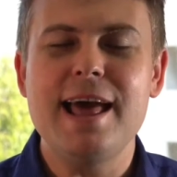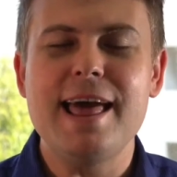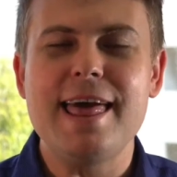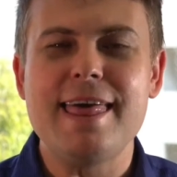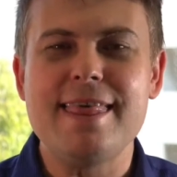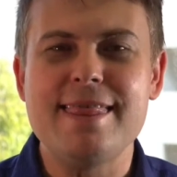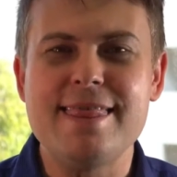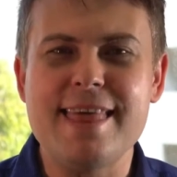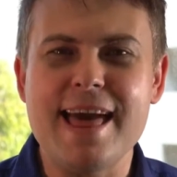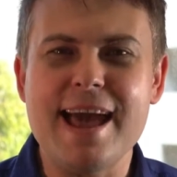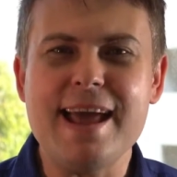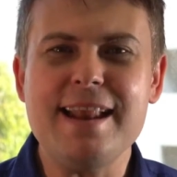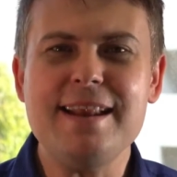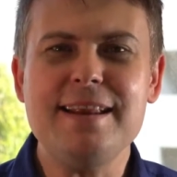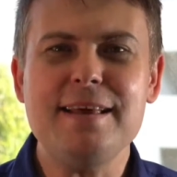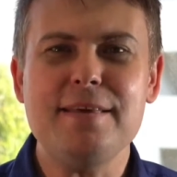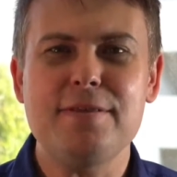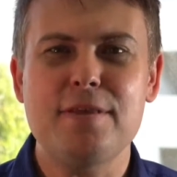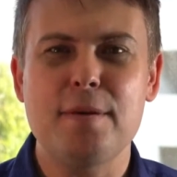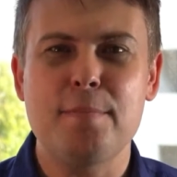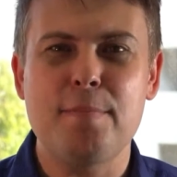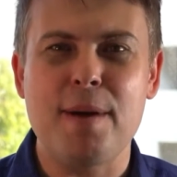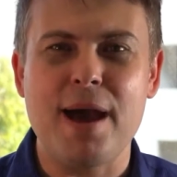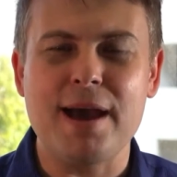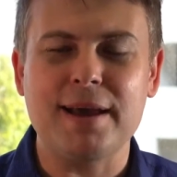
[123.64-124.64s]
then
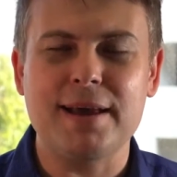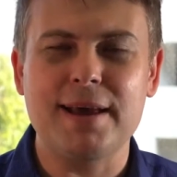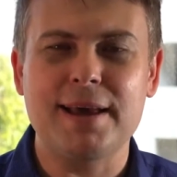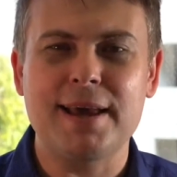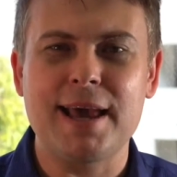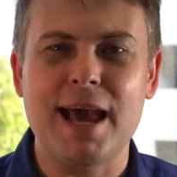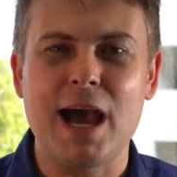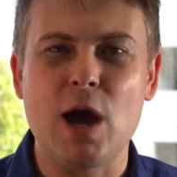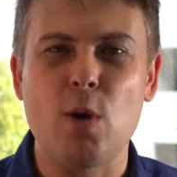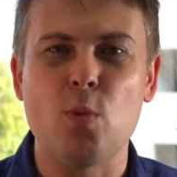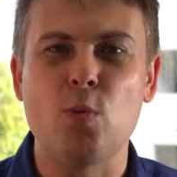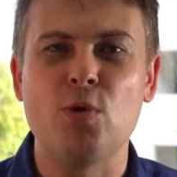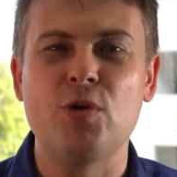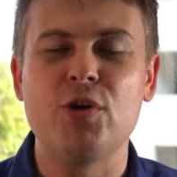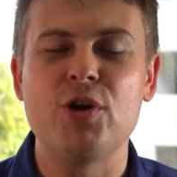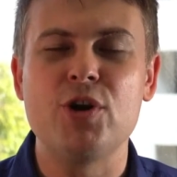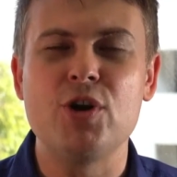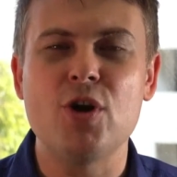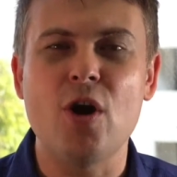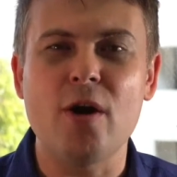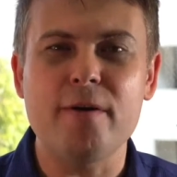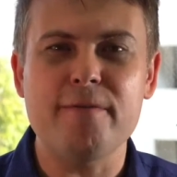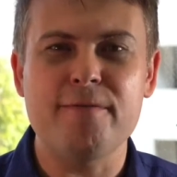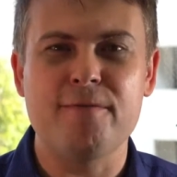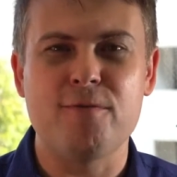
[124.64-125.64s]
the bank account will
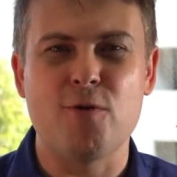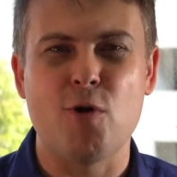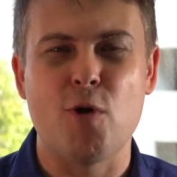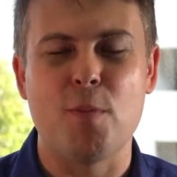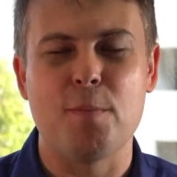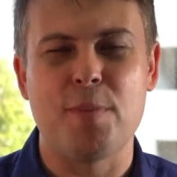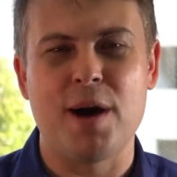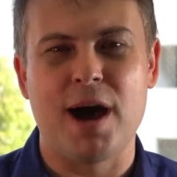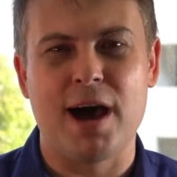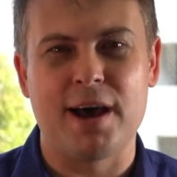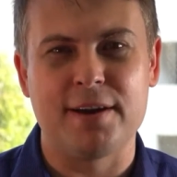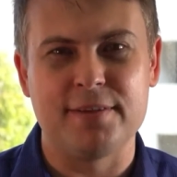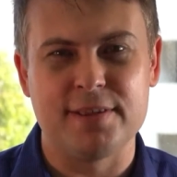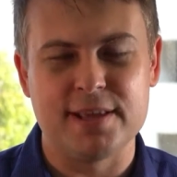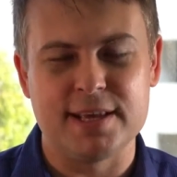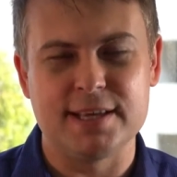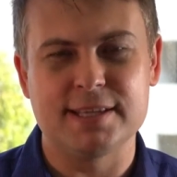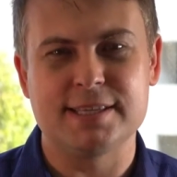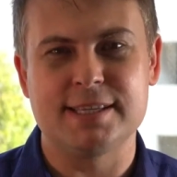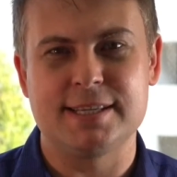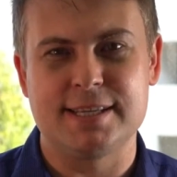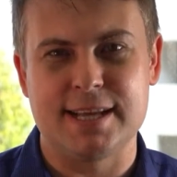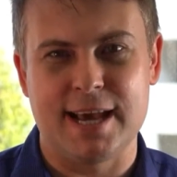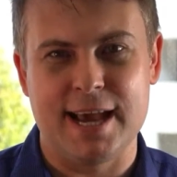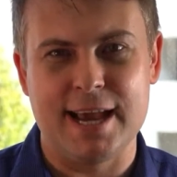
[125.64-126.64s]
not form part of the
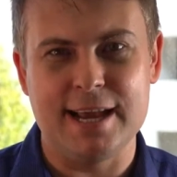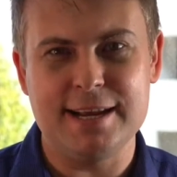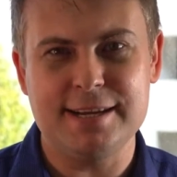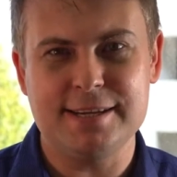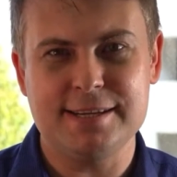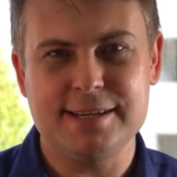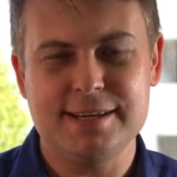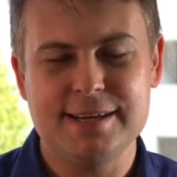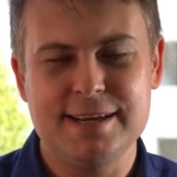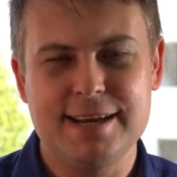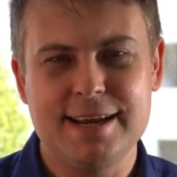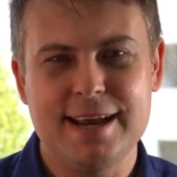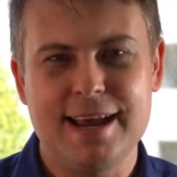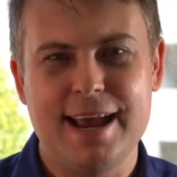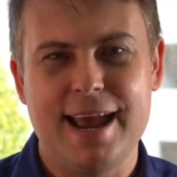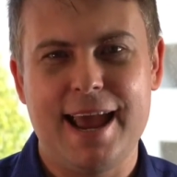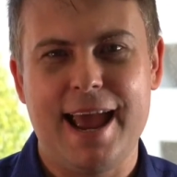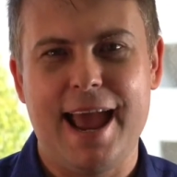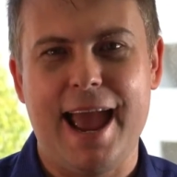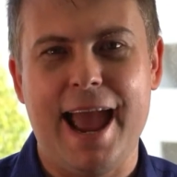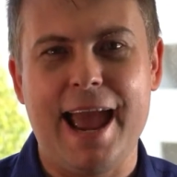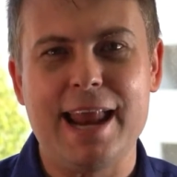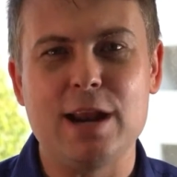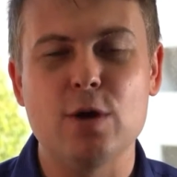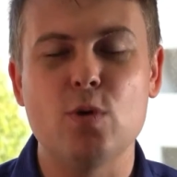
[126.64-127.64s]
estate,
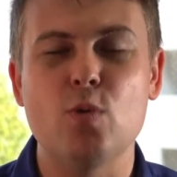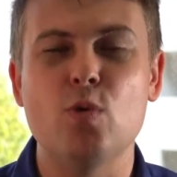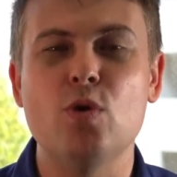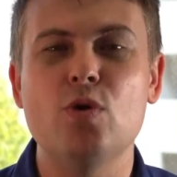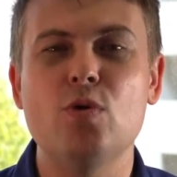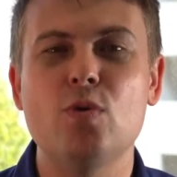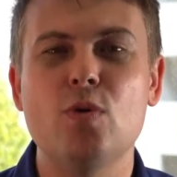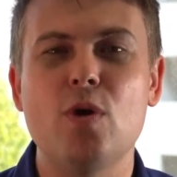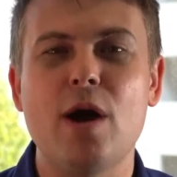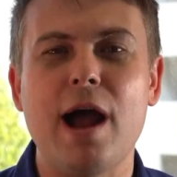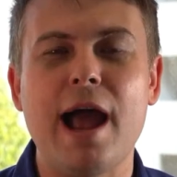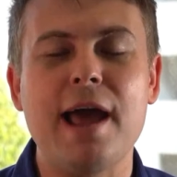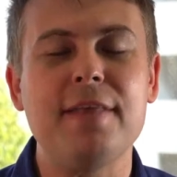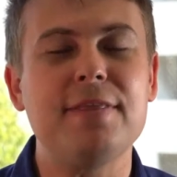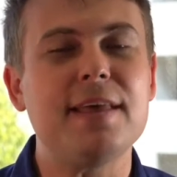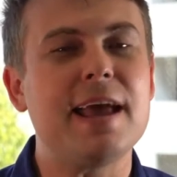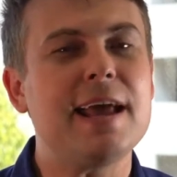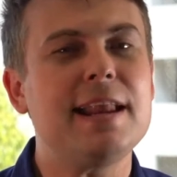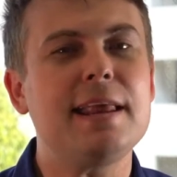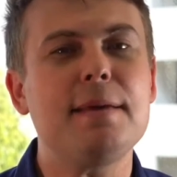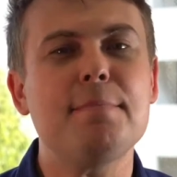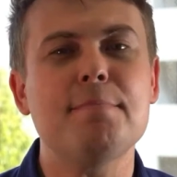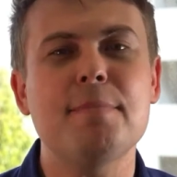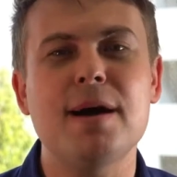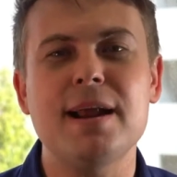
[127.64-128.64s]
and
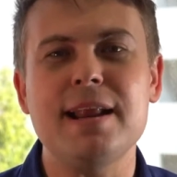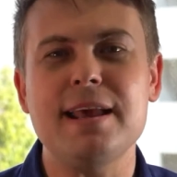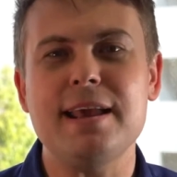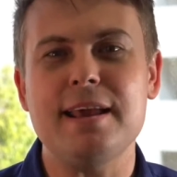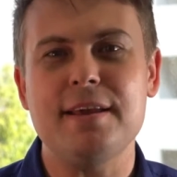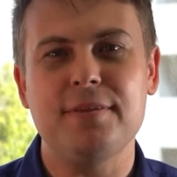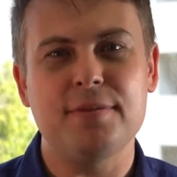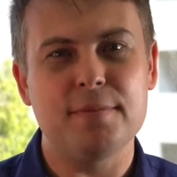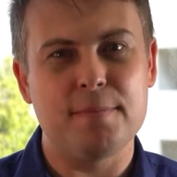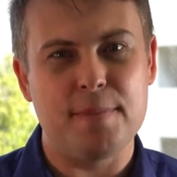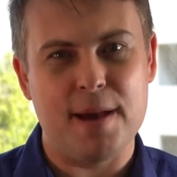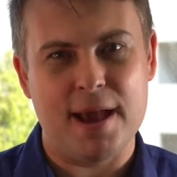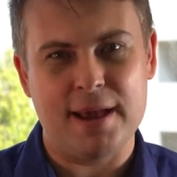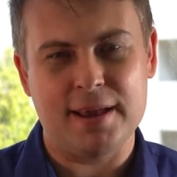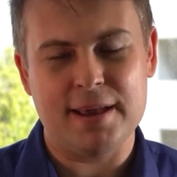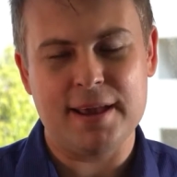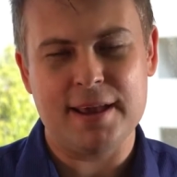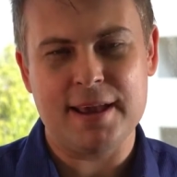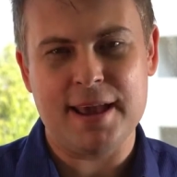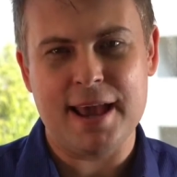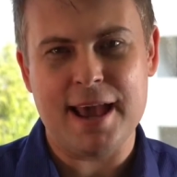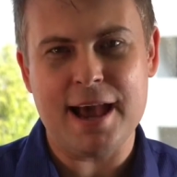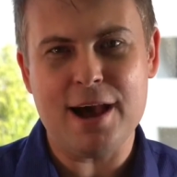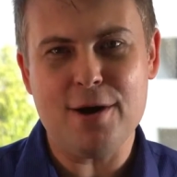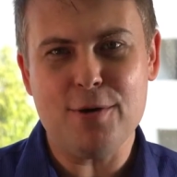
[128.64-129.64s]
any money in the bank
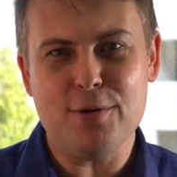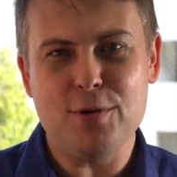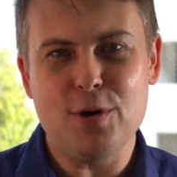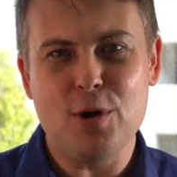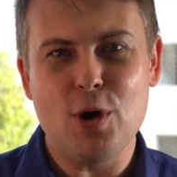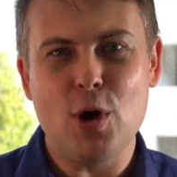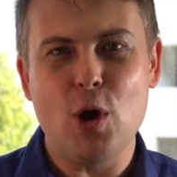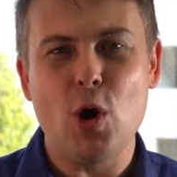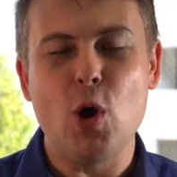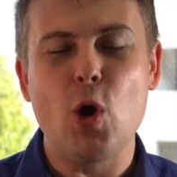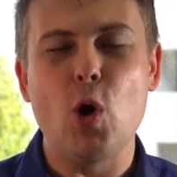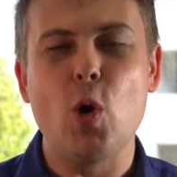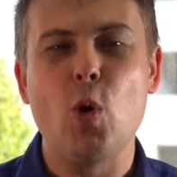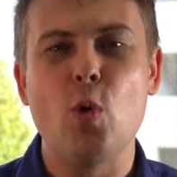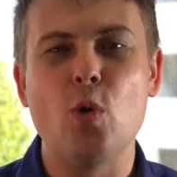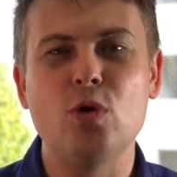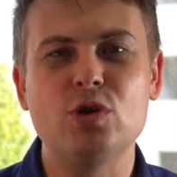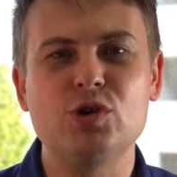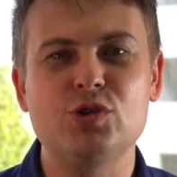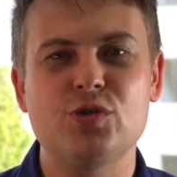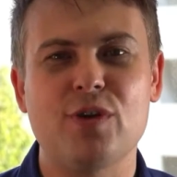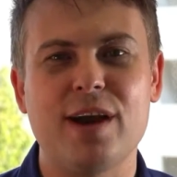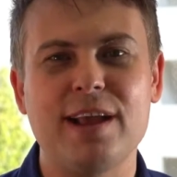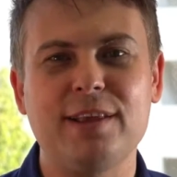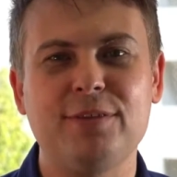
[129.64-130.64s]
account will
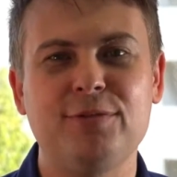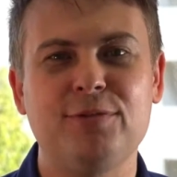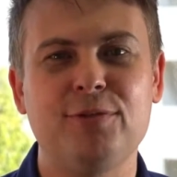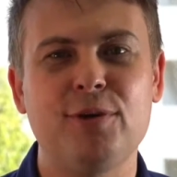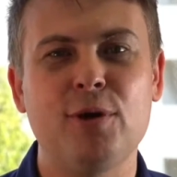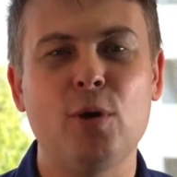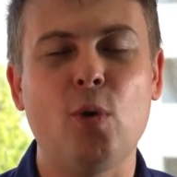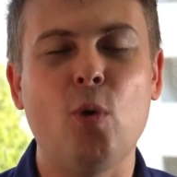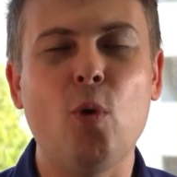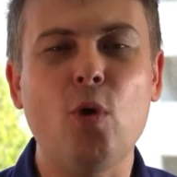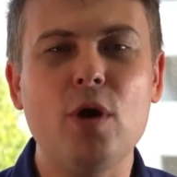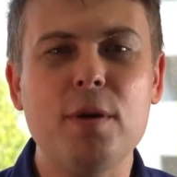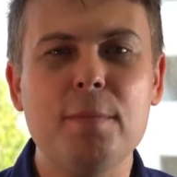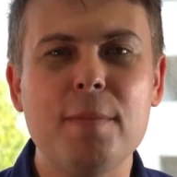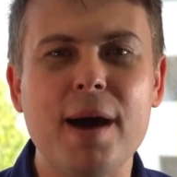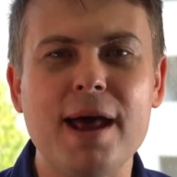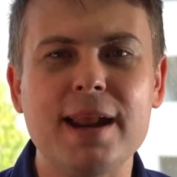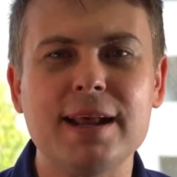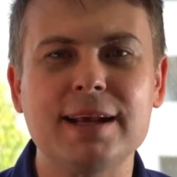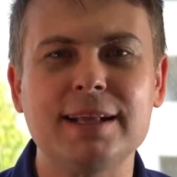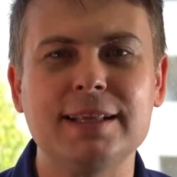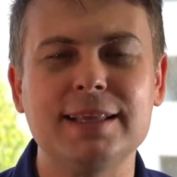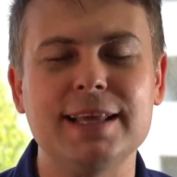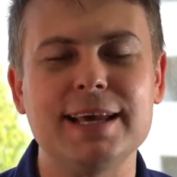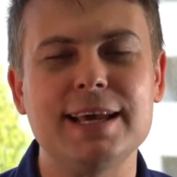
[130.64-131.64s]
transfer
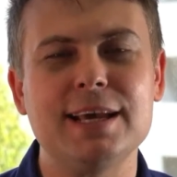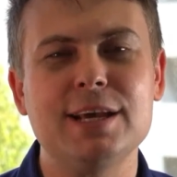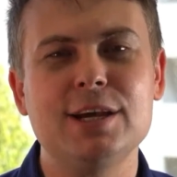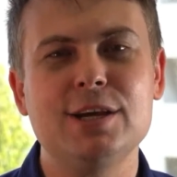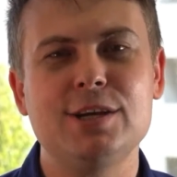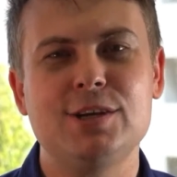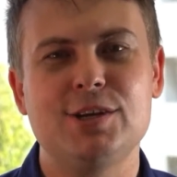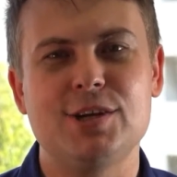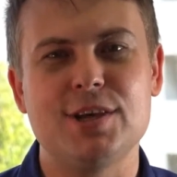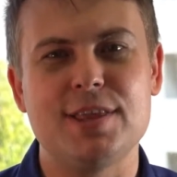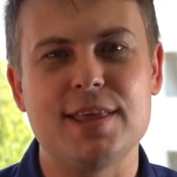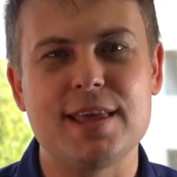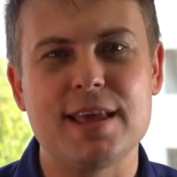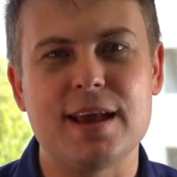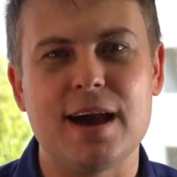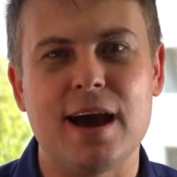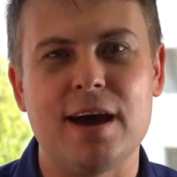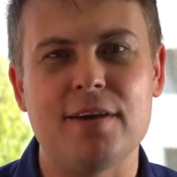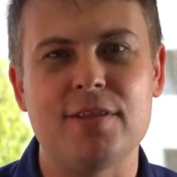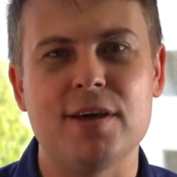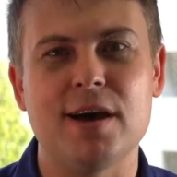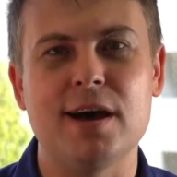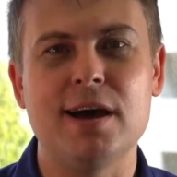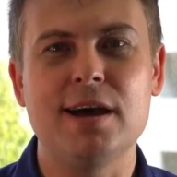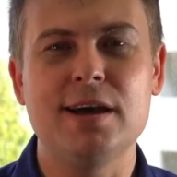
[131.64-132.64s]
automatically to the
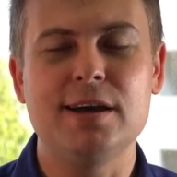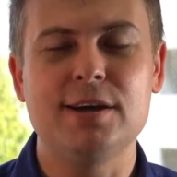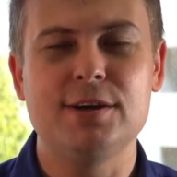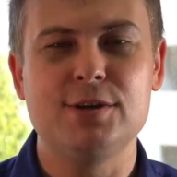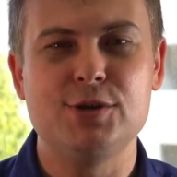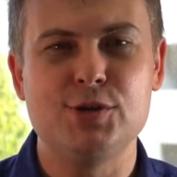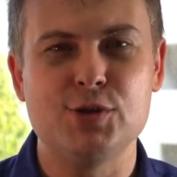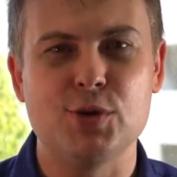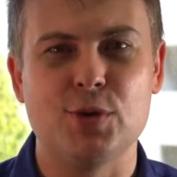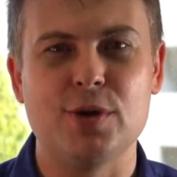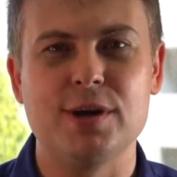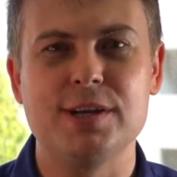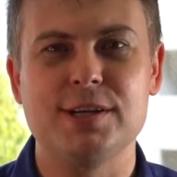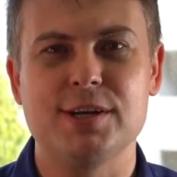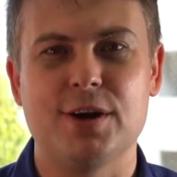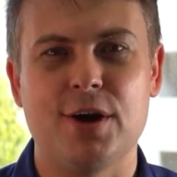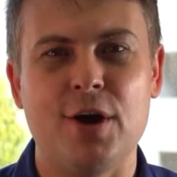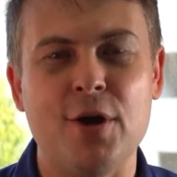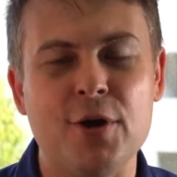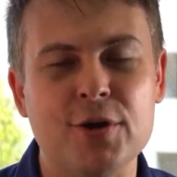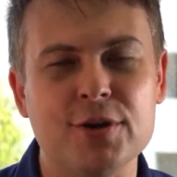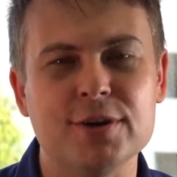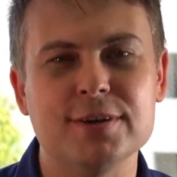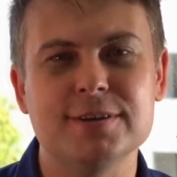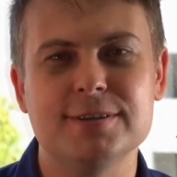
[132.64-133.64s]
other joint
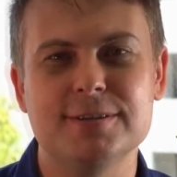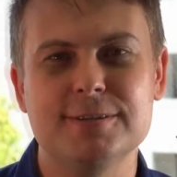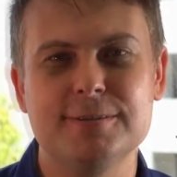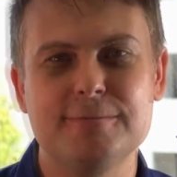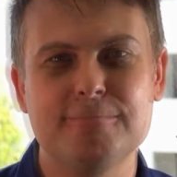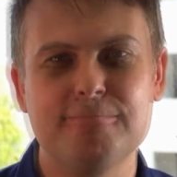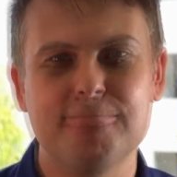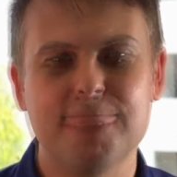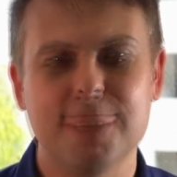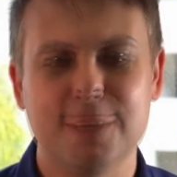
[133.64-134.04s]
owners.